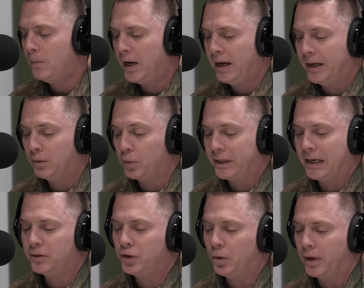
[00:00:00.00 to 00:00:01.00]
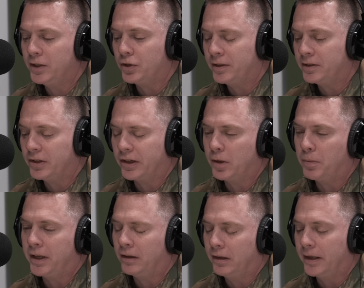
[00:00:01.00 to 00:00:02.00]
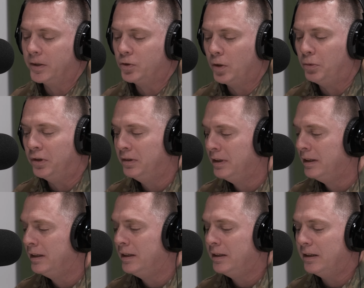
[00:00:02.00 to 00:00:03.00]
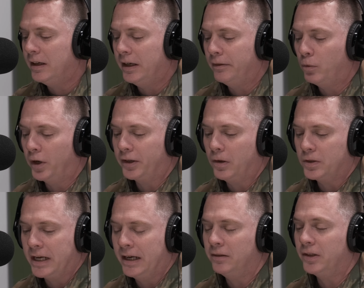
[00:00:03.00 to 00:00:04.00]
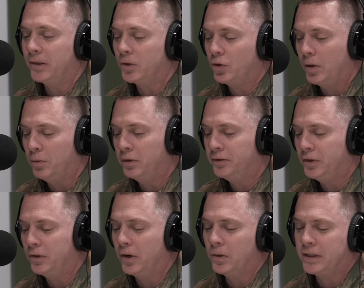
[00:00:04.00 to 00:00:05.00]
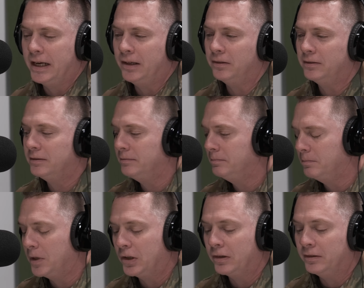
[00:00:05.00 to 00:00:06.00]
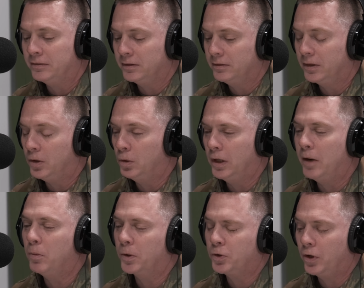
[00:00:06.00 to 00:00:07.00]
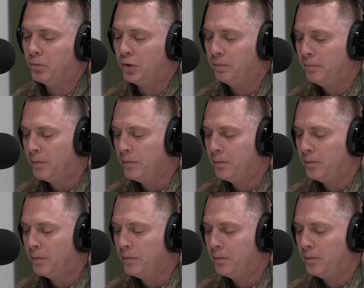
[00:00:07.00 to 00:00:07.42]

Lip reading: And without two engines, you're going to be in a lot of trouble. If one goes out, you're in trouble. If two goes out, you're in a whole lot more trouble.